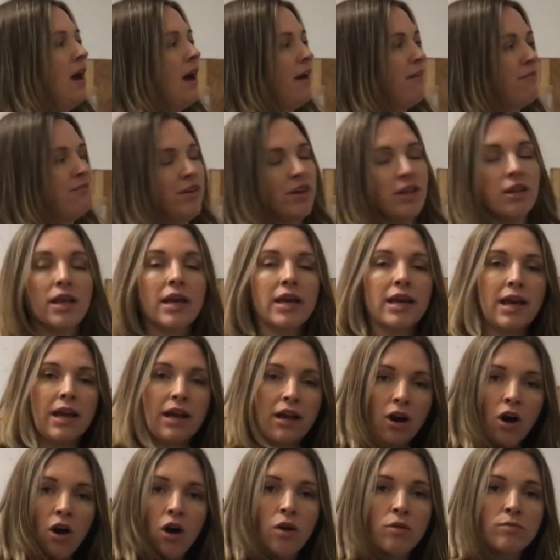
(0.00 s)
I feel like I
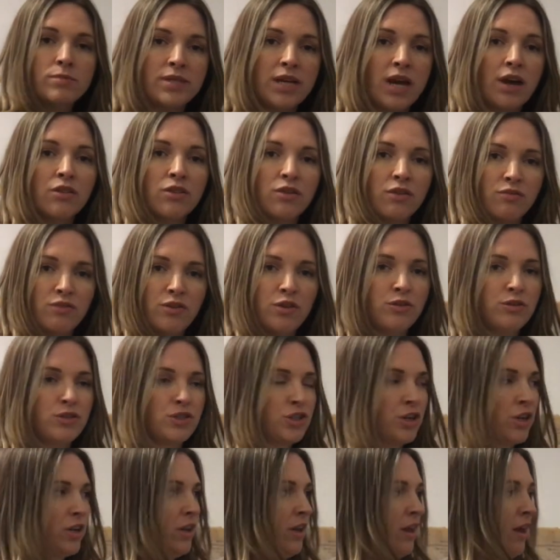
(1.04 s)
calmed down the
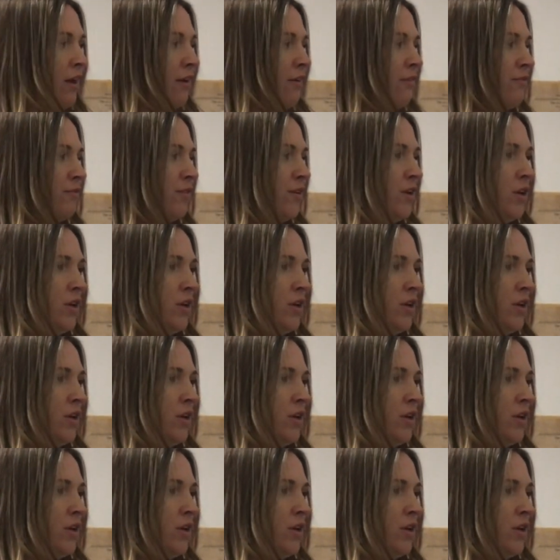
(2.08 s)
fuchsia enough